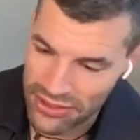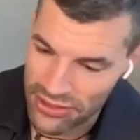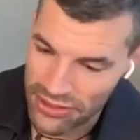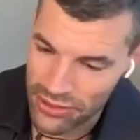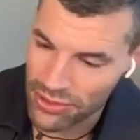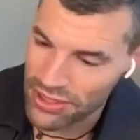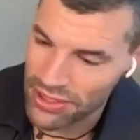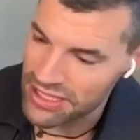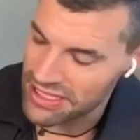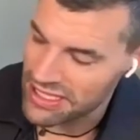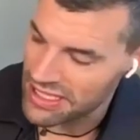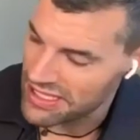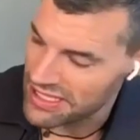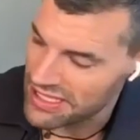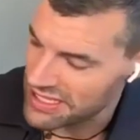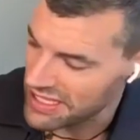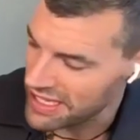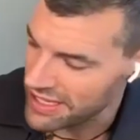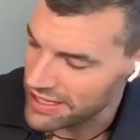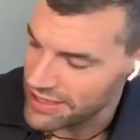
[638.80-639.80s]
Well,
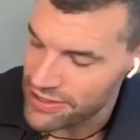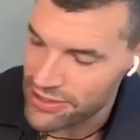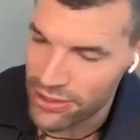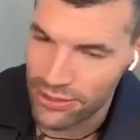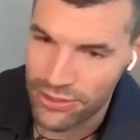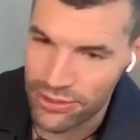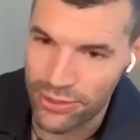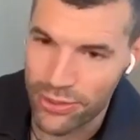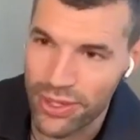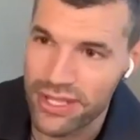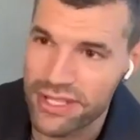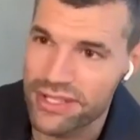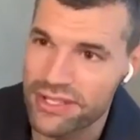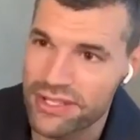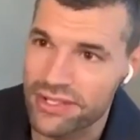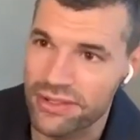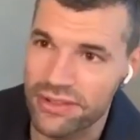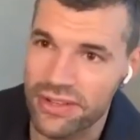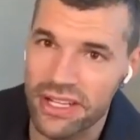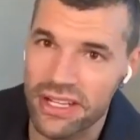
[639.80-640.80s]
it's the age-old
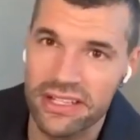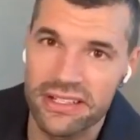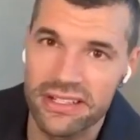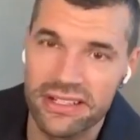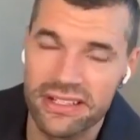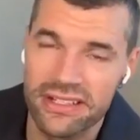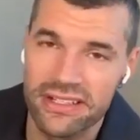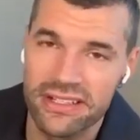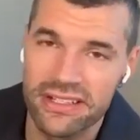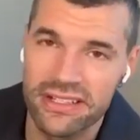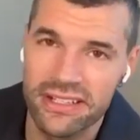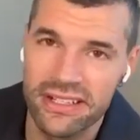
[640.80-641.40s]
question, right?